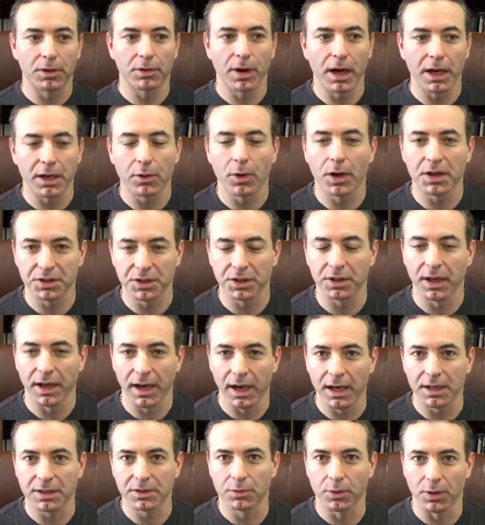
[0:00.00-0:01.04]
great question to
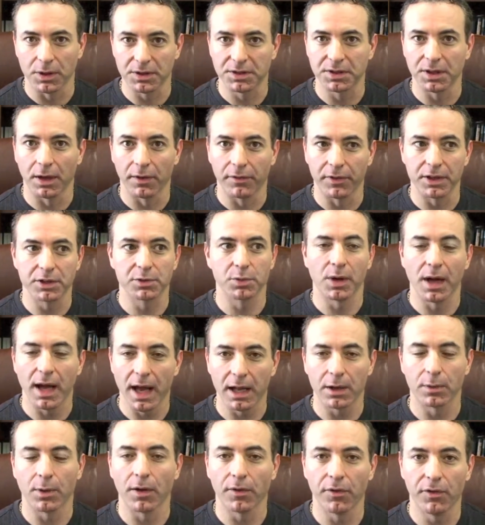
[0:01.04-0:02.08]
ask oneself is, well,
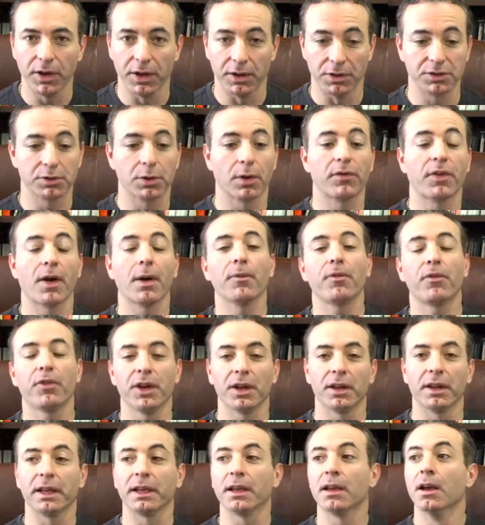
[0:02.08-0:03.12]
how do I feel? So if I'm
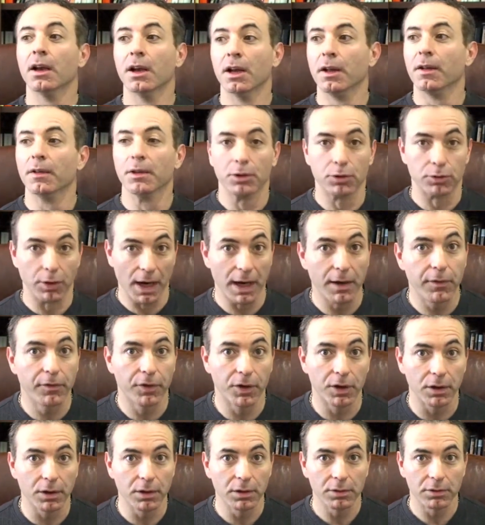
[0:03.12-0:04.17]
feeling
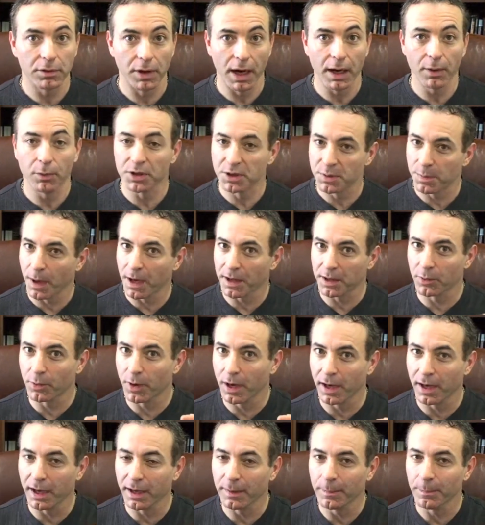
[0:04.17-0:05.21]
Grateful, right? Which, by the
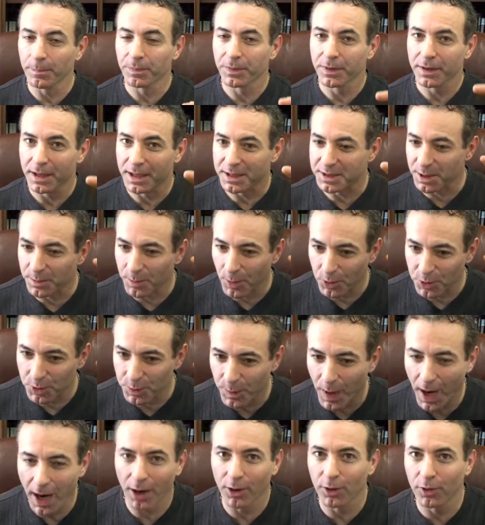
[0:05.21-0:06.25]
way, is the most
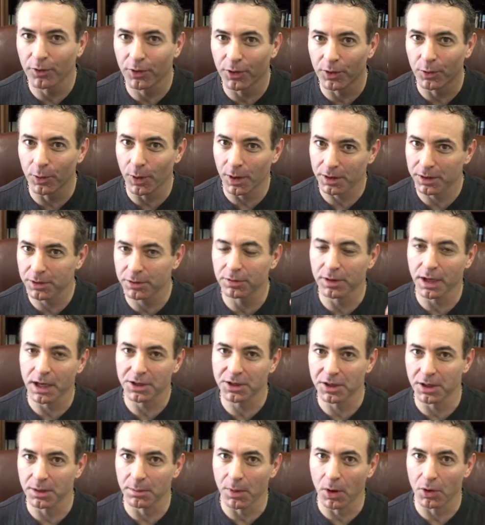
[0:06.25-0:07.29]
powerful wealth
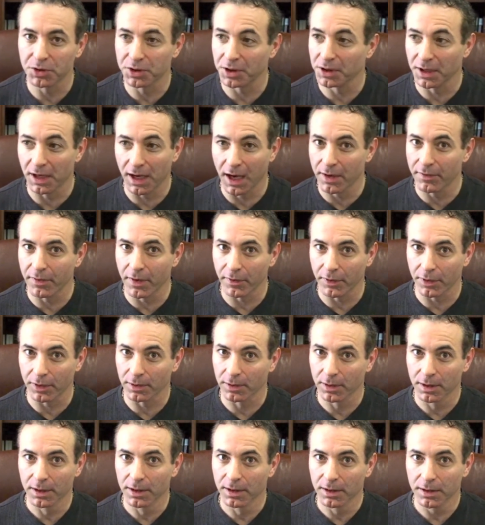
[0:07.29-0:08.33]
creation emotion that I've
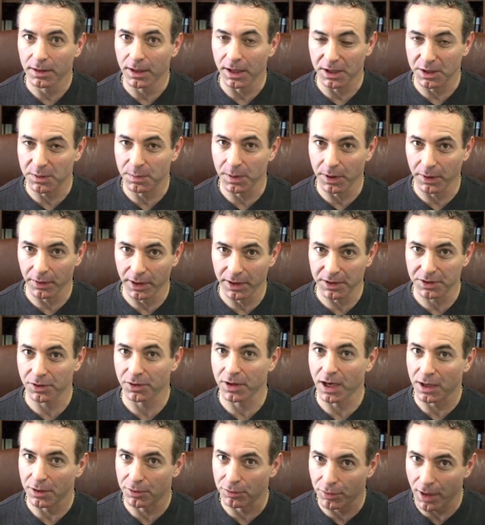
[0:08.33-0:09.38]
ever experienced.
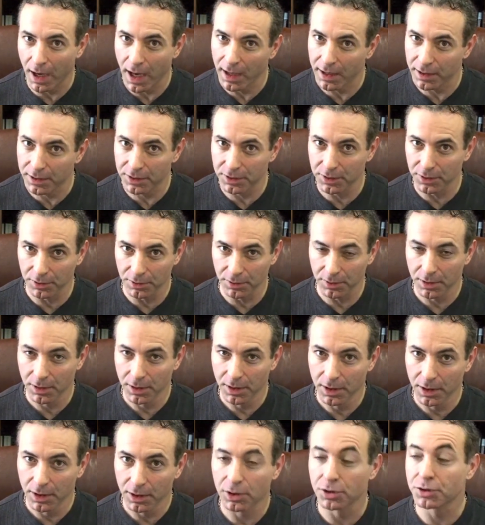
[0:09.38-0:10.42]
Okay, gratitude.
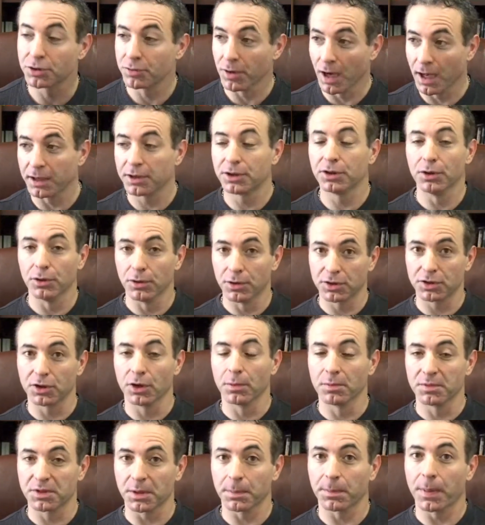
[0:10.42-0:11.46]
Because gratitude
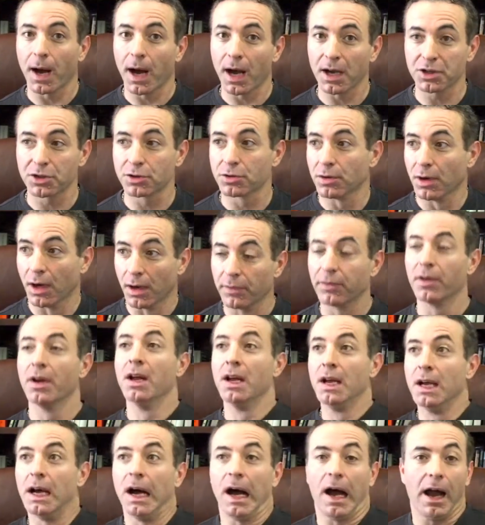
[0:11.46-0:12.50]
assumes the posture of,
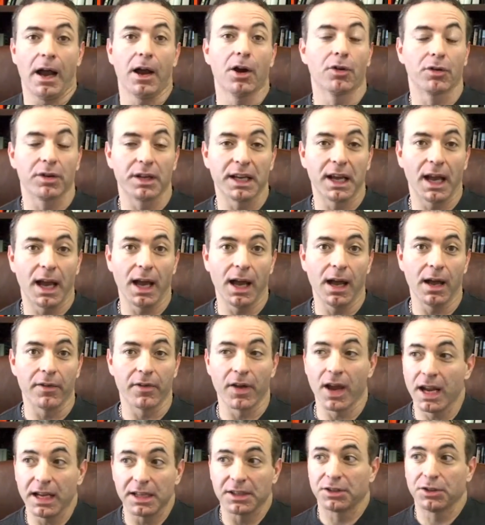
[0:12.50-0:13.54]
I already have.
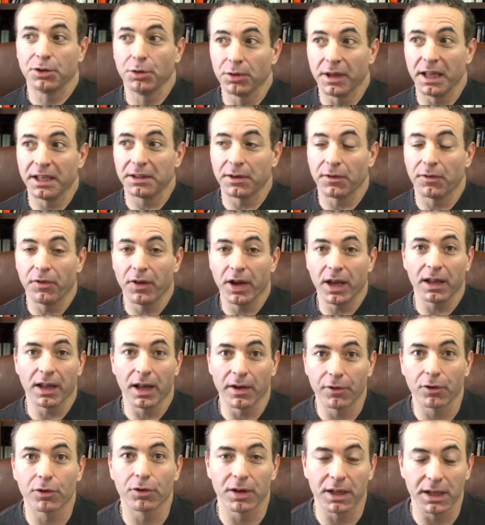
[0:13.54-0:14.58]
Hey, it's too late to fail.
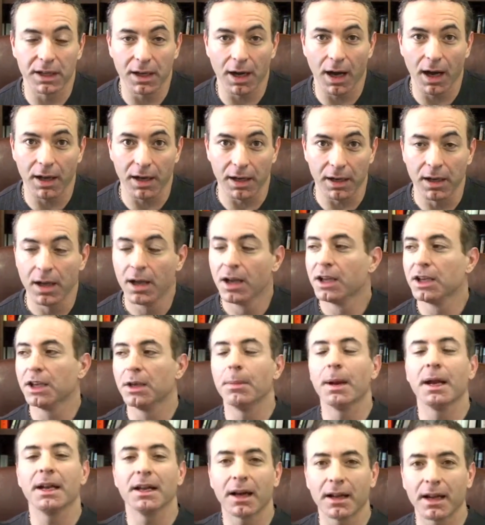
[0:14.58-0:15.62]
I've already got it. You
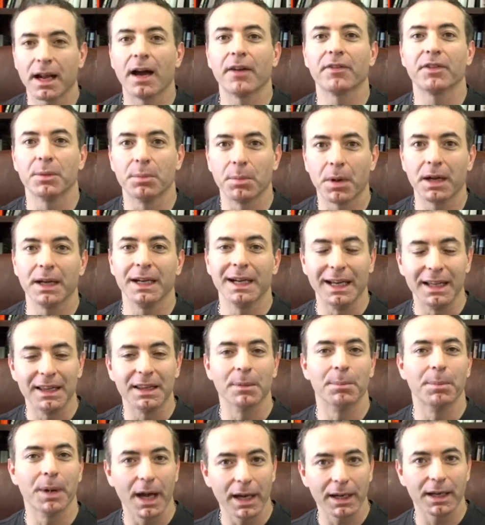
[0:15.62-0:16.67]
may not have the money in
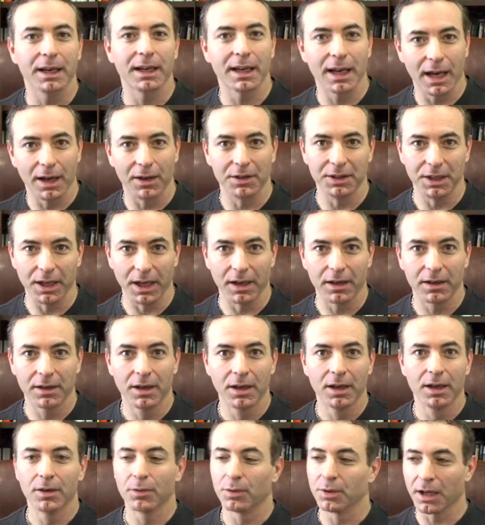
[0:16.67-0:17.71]
the bank account yet.
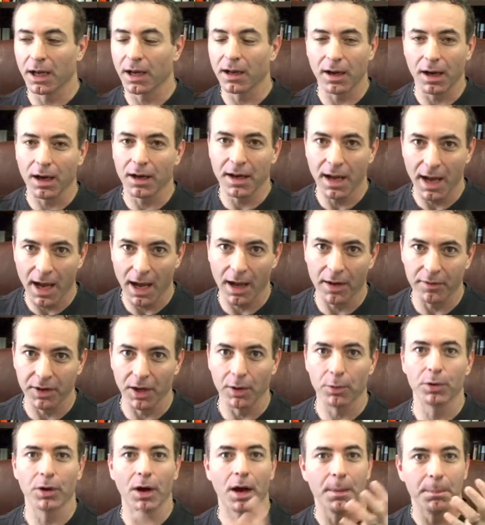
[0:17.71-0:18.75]
We're not on have
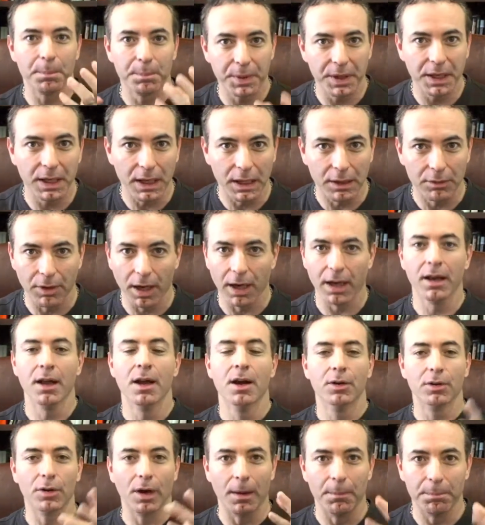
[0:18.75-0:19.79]
yet. We're on be, right?
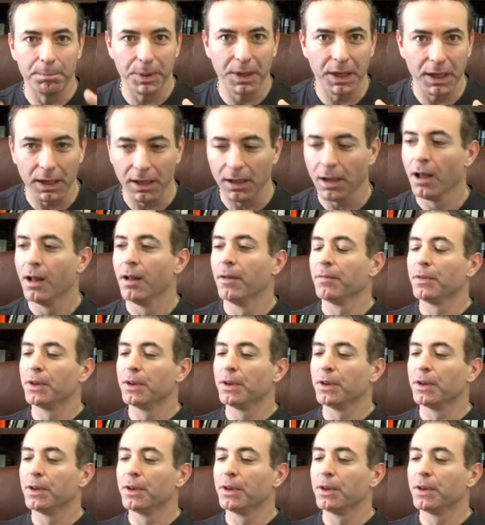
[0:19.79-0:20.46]
We're on be.